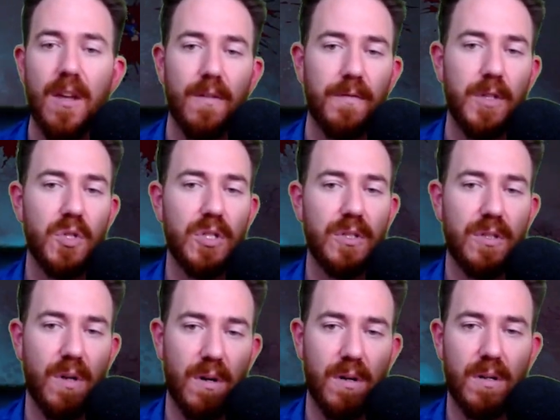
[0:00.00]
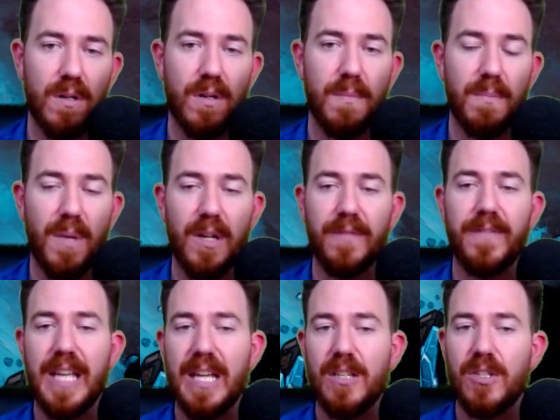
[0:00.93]
Fusions are
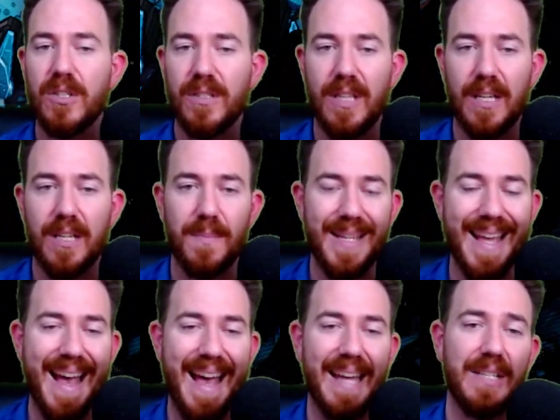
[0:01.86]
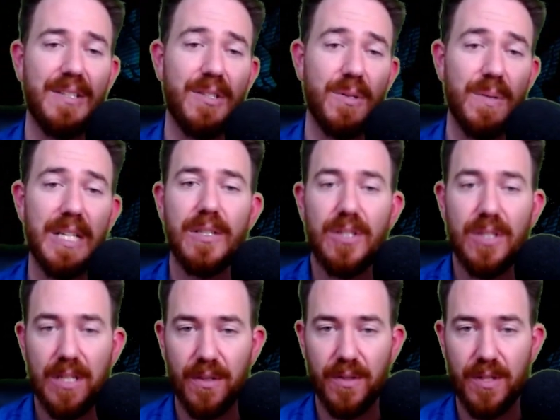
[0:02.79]
modifications that can be added to each
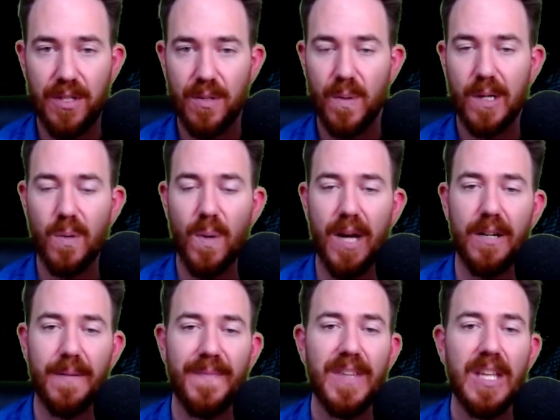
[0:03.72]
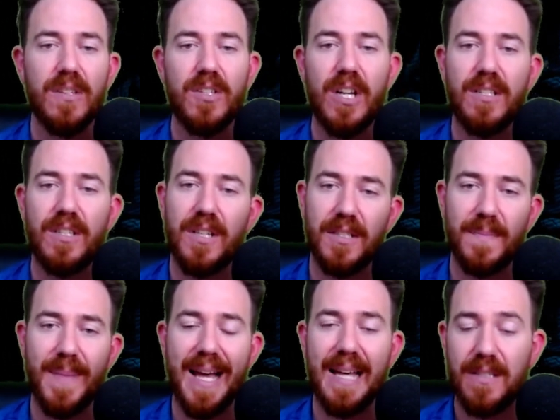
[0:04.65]
skill that you acquire, changing its
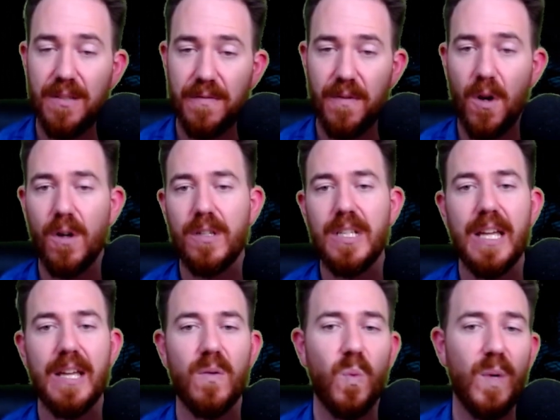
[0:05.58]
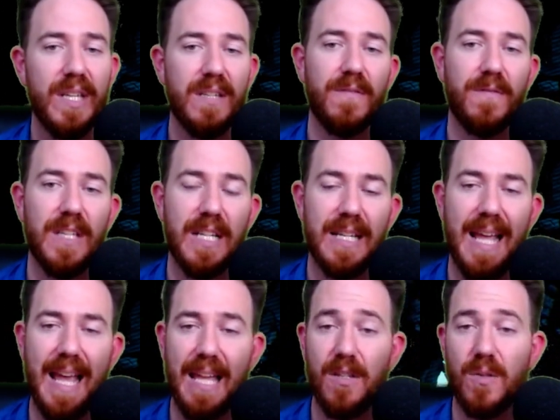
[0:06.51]
passive, on-hit, when defeated,
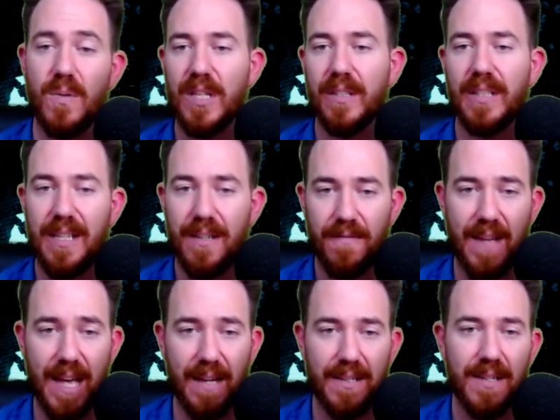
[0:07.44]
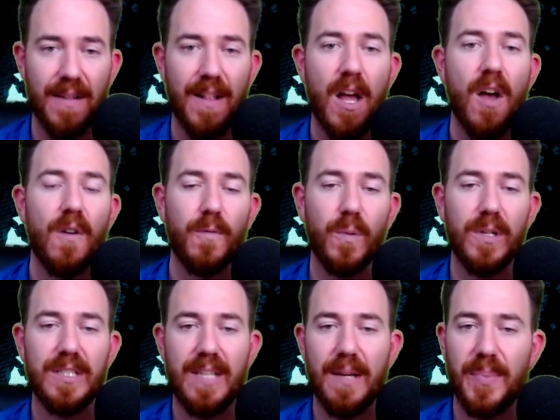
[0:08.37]
and utility effect. For
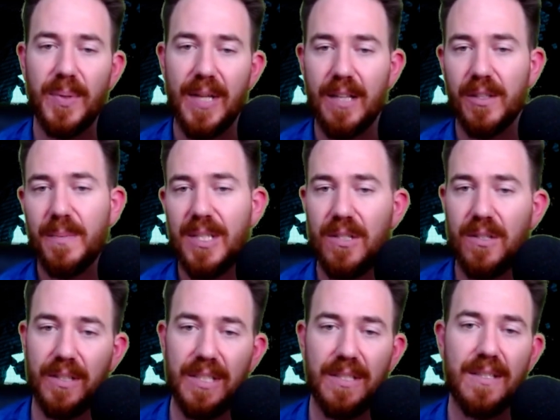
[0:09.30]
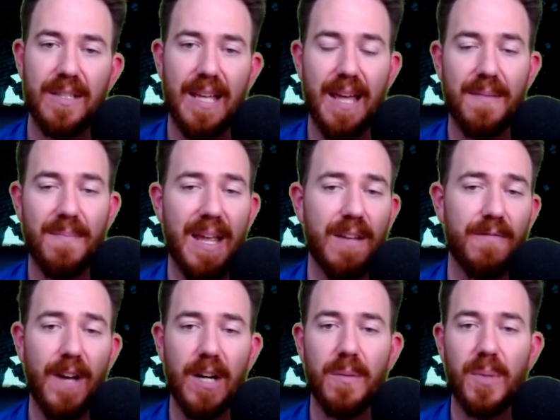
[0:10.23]
example, Elementalists can make
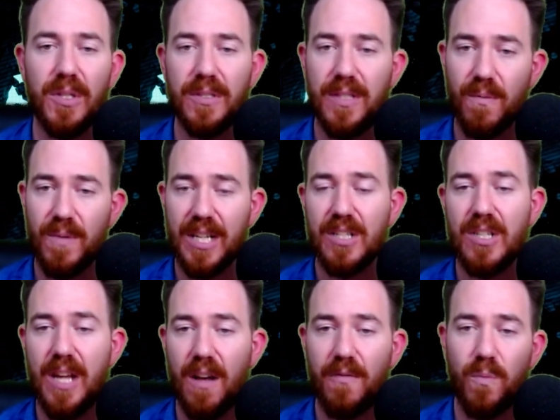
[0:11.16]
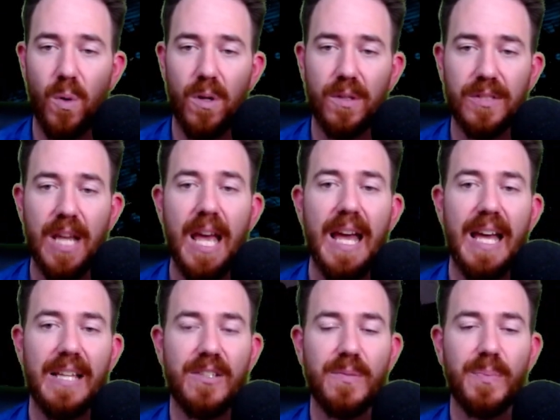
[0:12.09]
fireballs that ricochet off walls
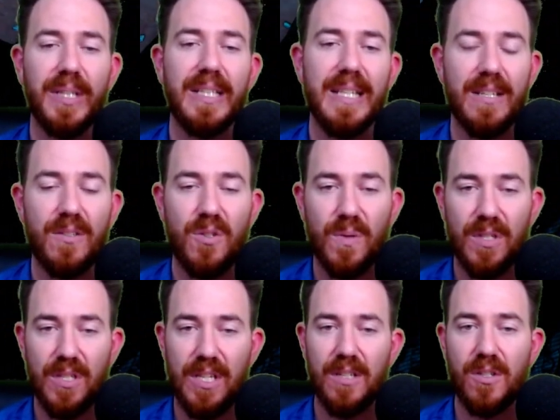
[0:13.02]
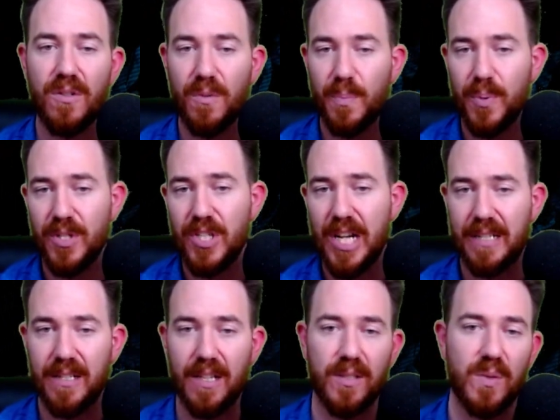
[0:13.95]
and split into additional
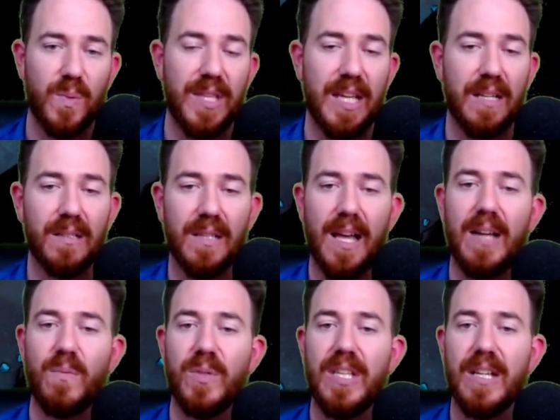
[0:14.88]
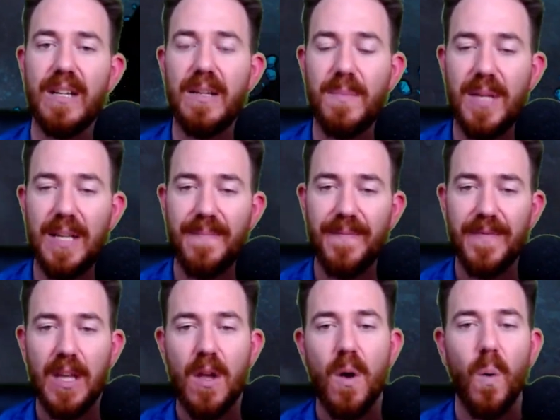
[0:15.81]
projectiles when they collide with the enemy.
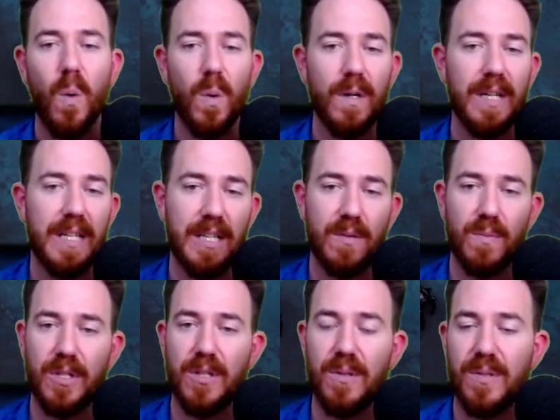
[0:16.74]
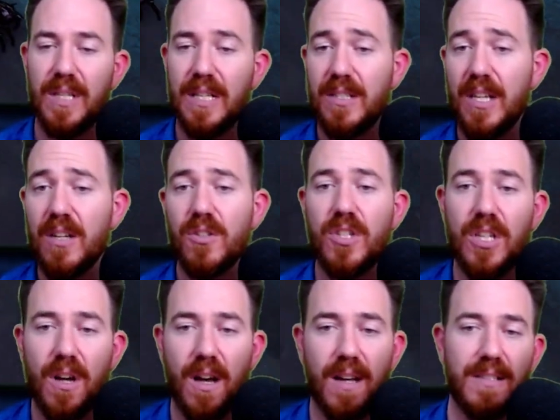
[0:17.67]
Or it could reduce its energy
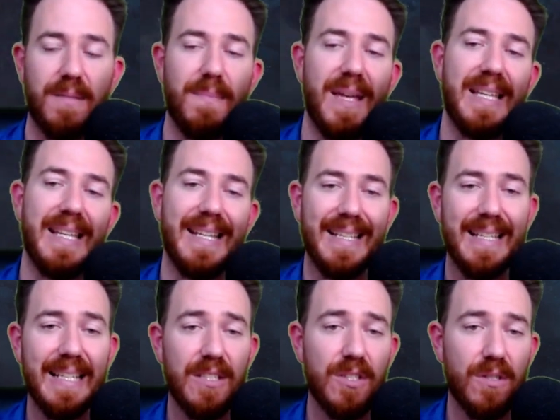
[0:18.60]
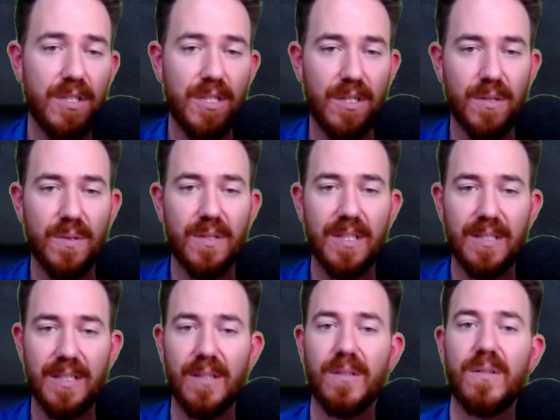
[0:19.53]
cost, making it easier to use the
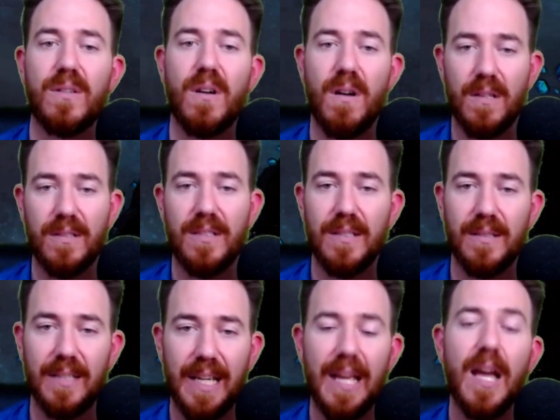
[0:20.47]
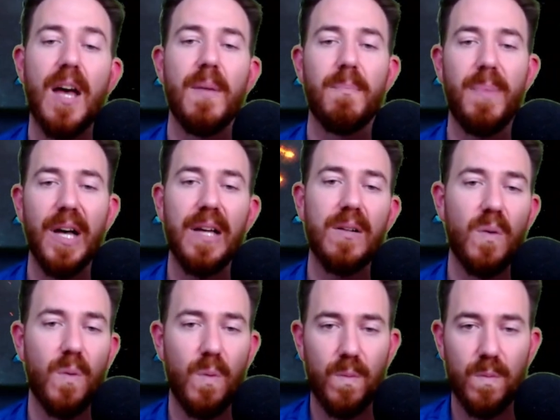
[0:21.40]
skill constantly, but
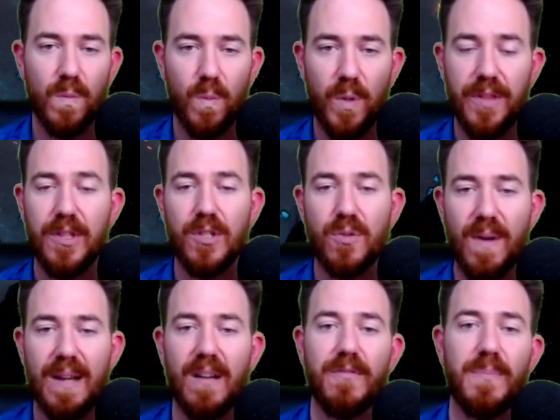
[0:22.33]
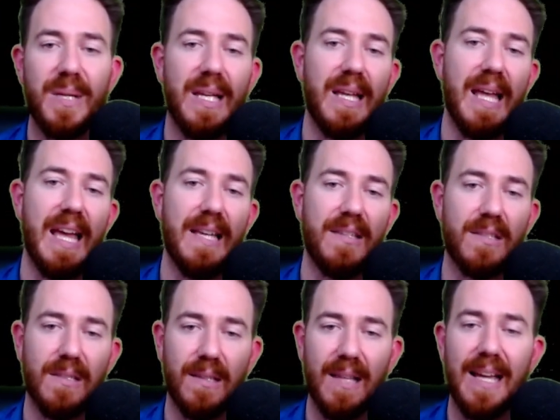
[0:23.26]
with the trade-off being a
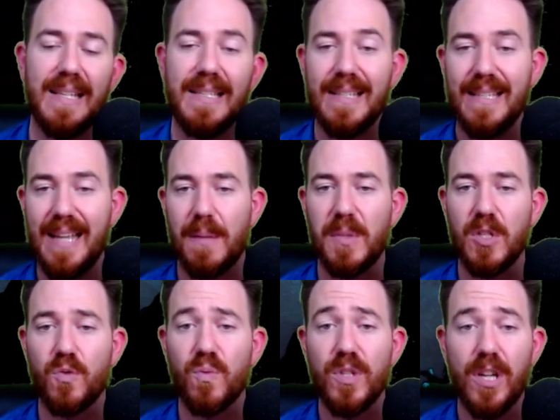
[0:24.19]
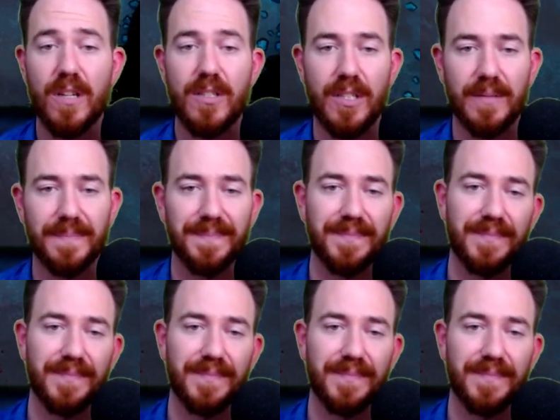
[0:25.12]
slight damage reduction.